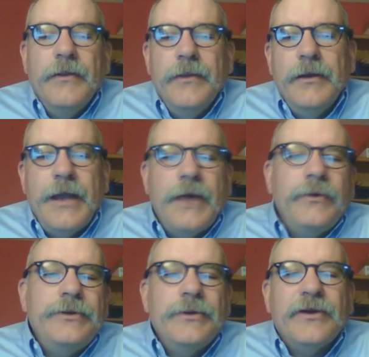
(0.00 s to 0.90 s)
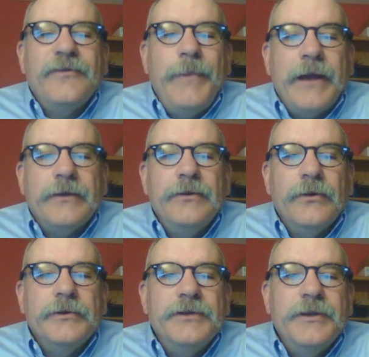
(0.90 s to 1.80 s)
then how would you expect
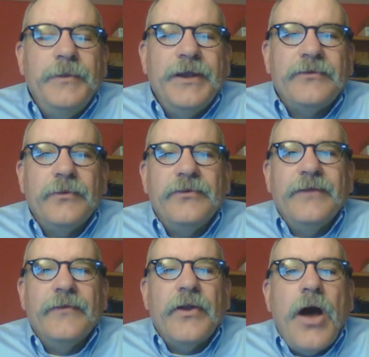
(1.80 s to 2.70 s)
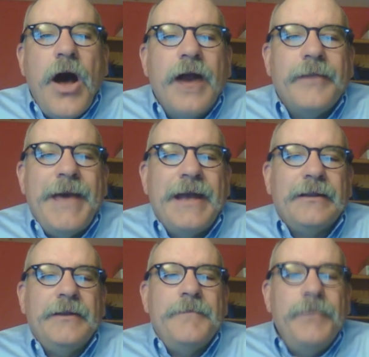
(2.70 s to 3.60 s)
your GPS receiver to
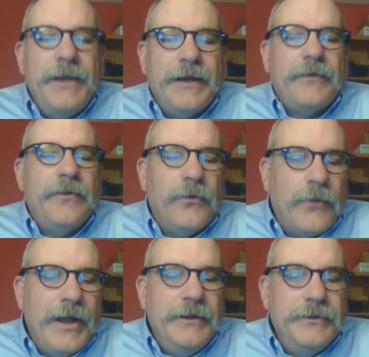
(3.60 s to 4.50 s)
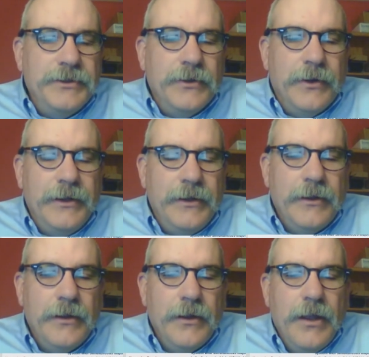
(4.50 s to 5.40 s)
automatically pick the right geoid?
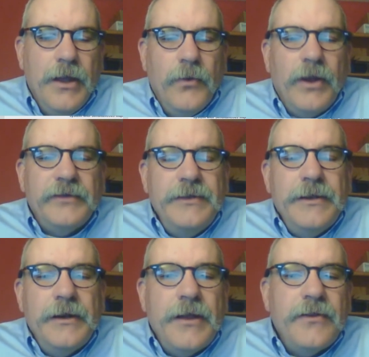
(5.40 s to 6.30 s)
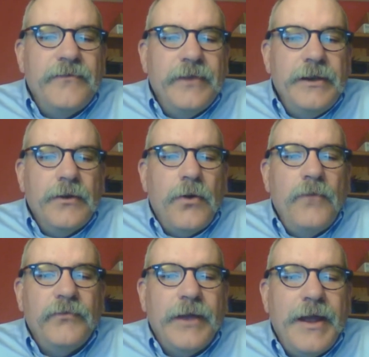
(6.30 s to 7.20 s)
Well, I'll see you in another video.
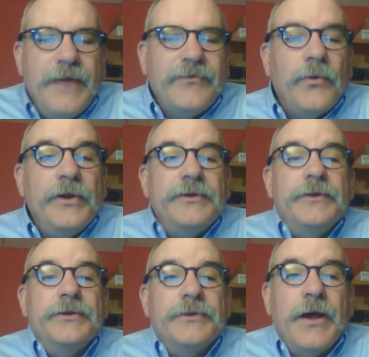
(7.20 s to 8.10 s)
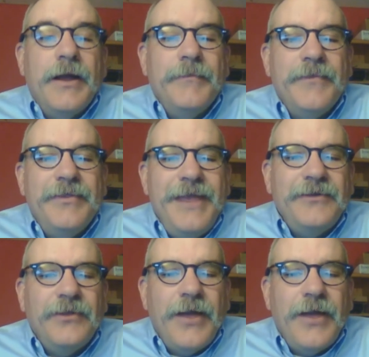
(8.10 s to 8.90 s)
Hopefully I haven't wasted your time. Thanks a